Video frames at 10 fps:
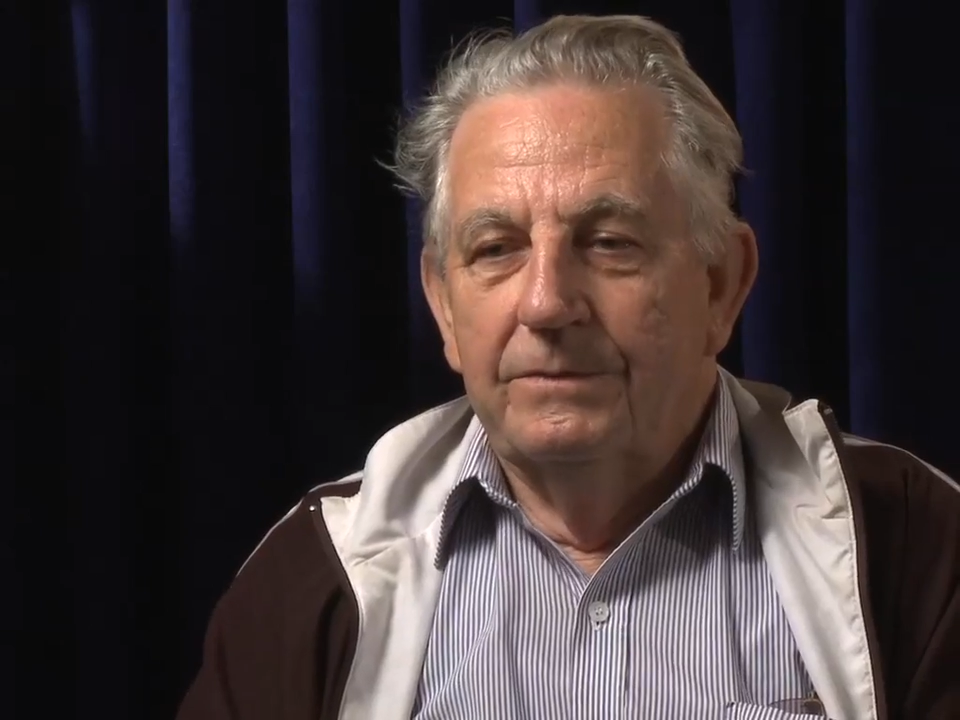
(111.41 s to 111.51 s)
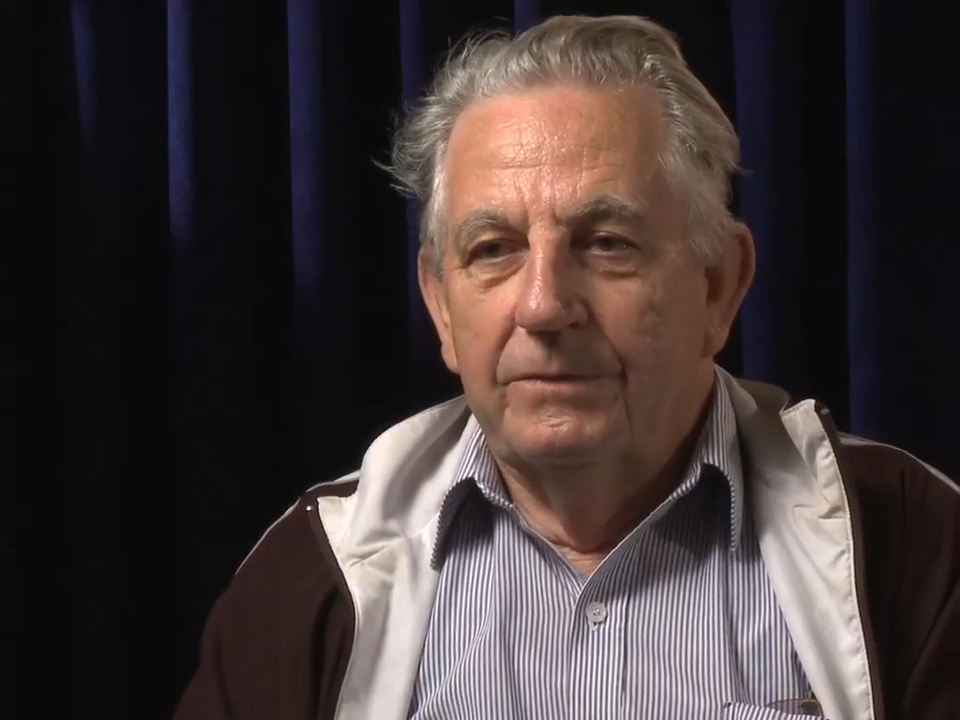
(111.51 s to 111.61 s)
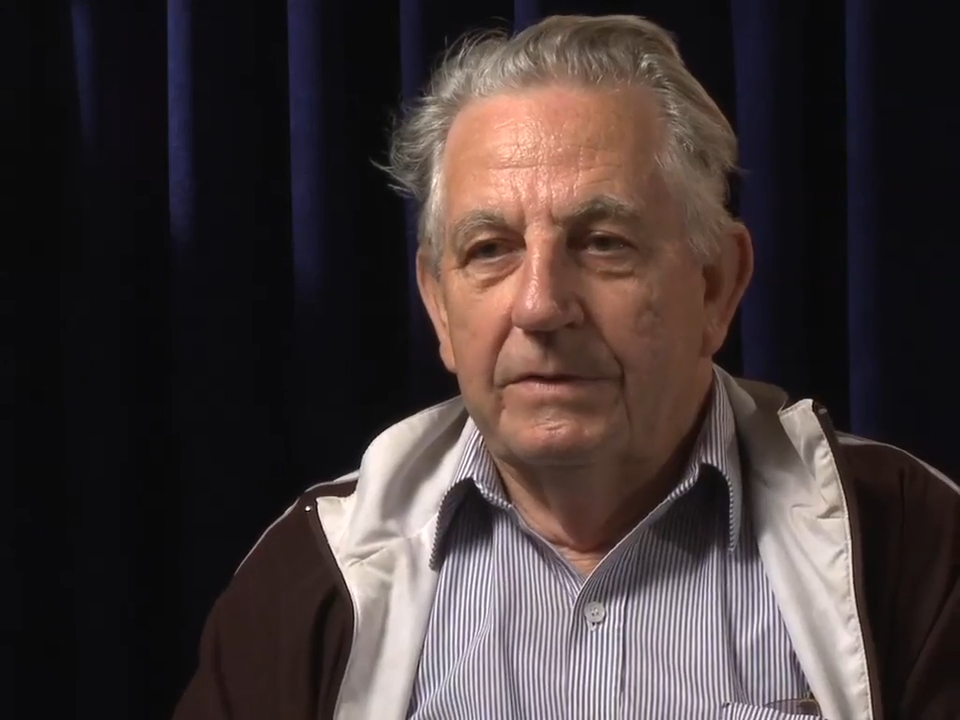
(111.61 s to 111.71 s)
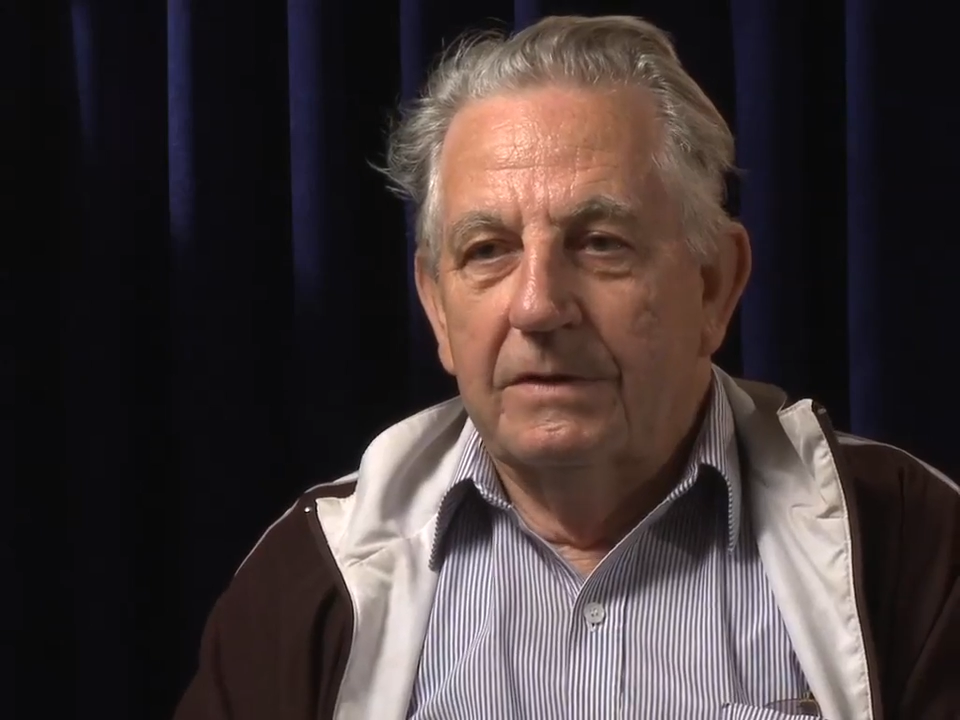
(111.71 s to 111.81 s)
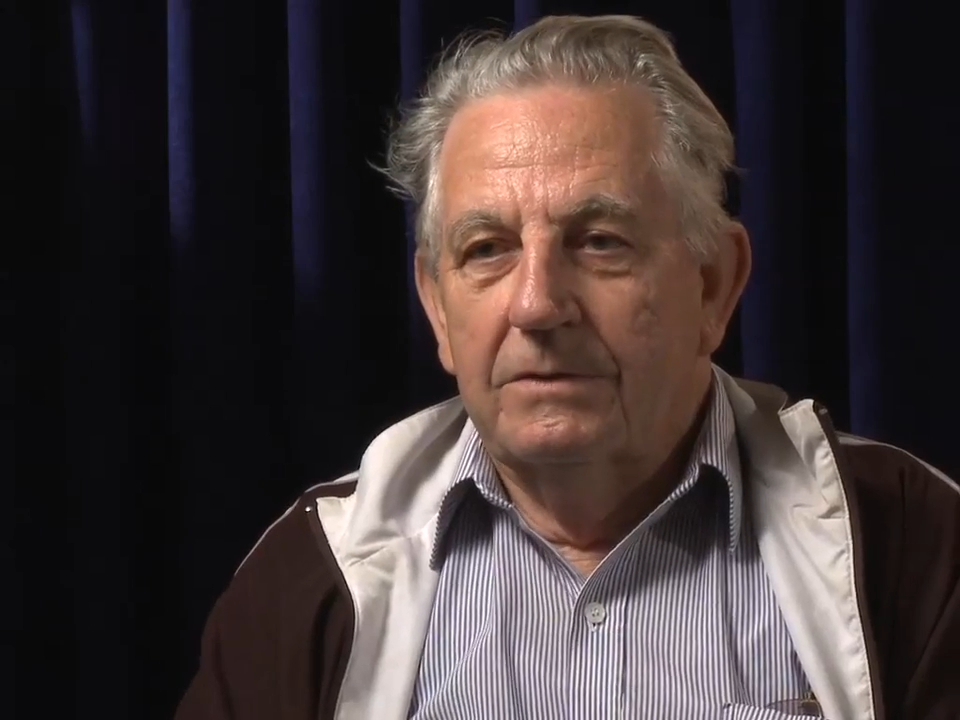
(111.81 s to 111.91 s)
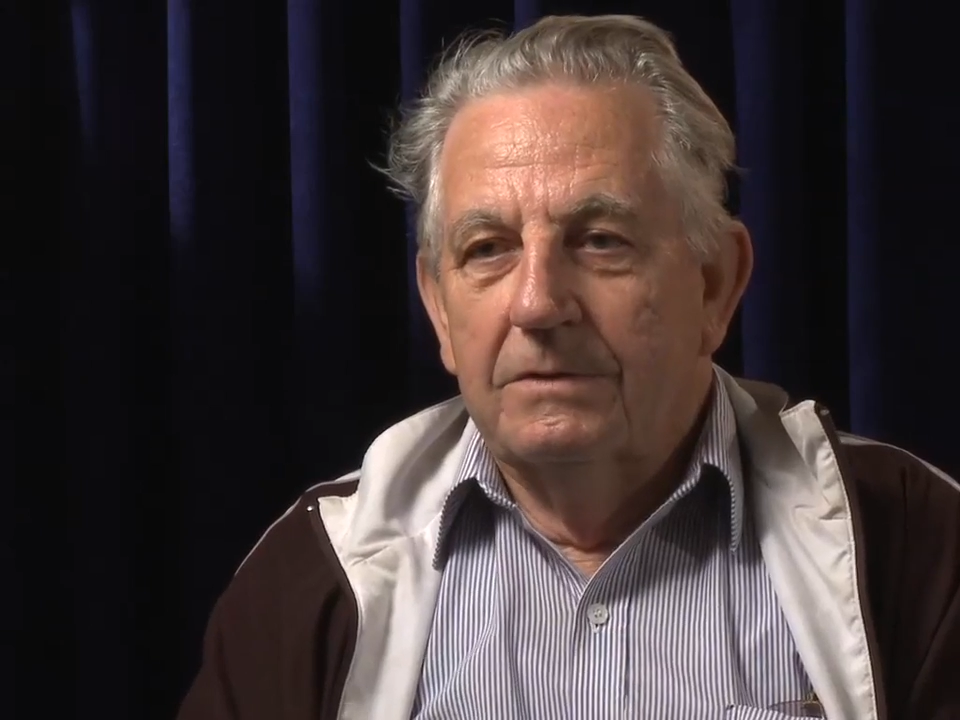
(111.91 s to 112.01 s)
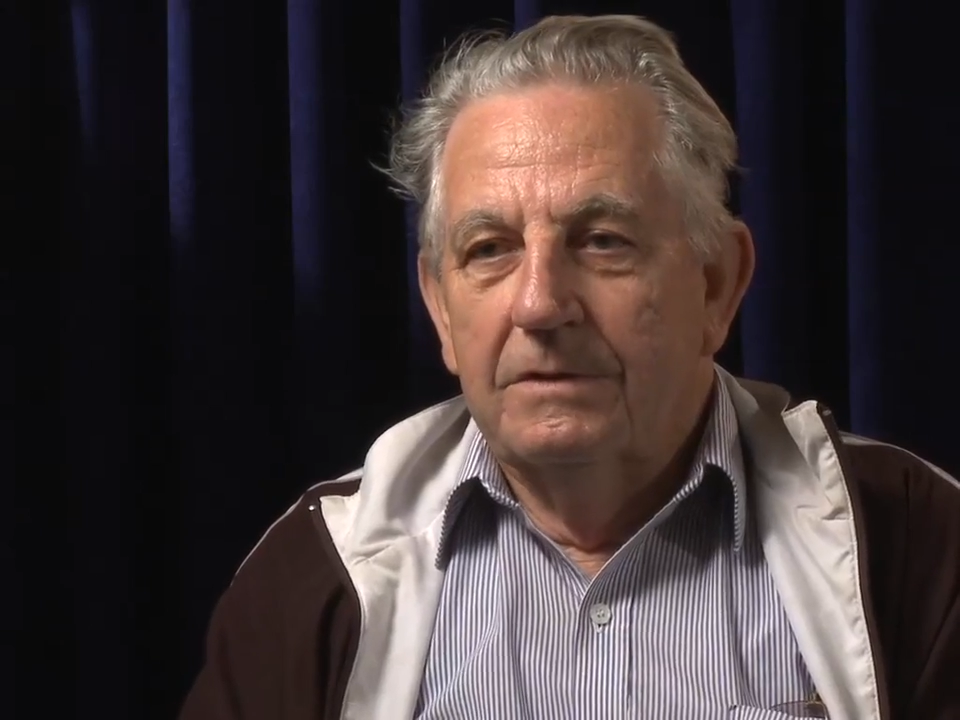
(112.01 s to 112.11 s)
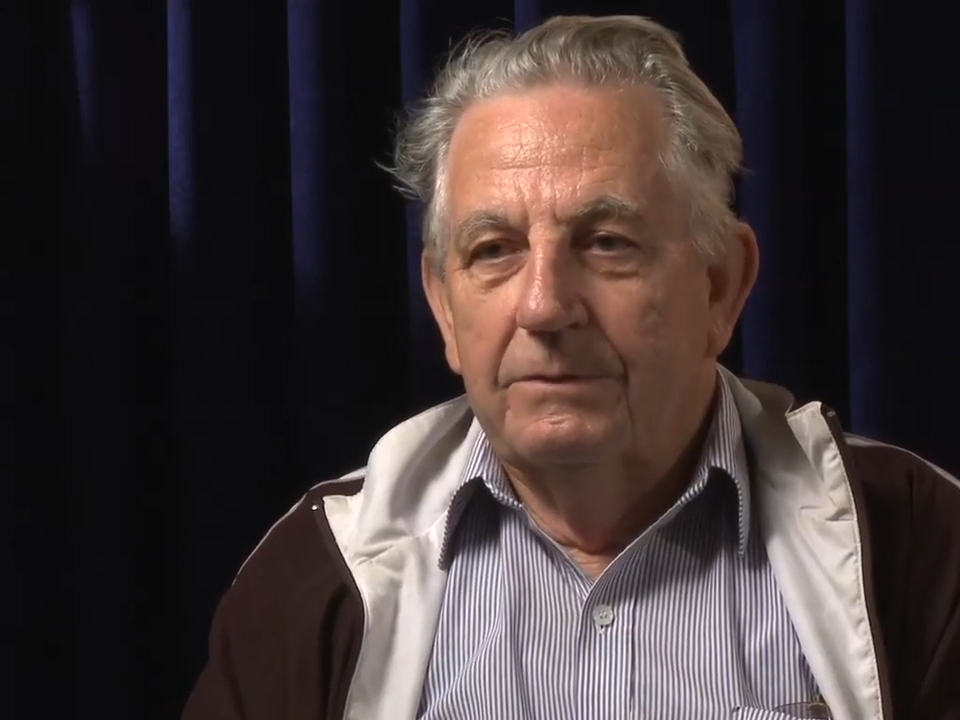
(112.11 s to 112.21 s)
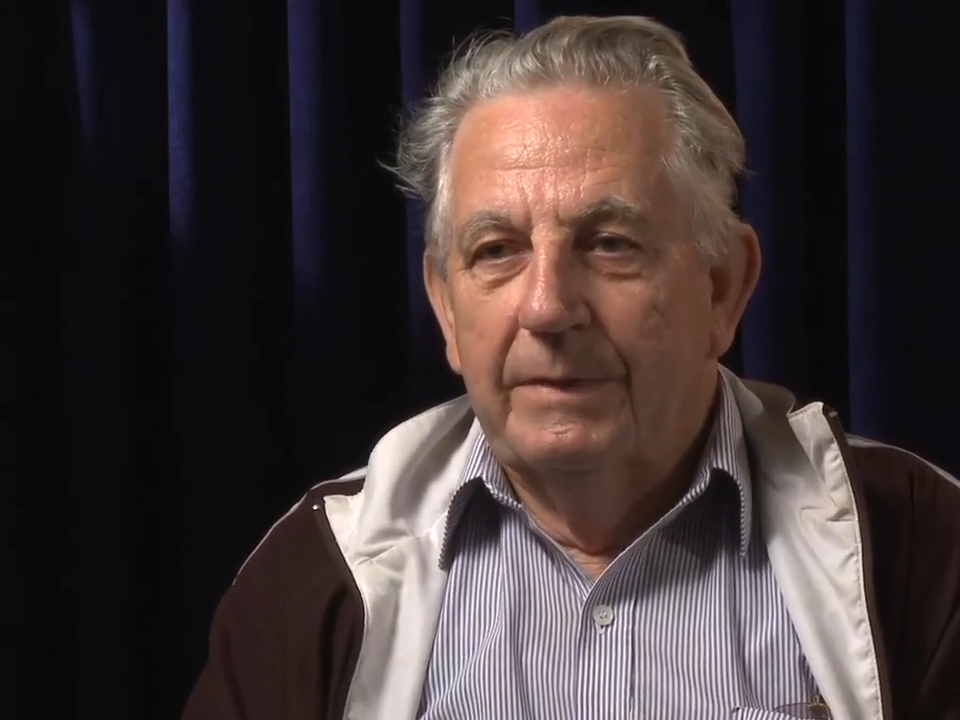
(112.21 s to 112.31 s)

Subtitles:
what they call a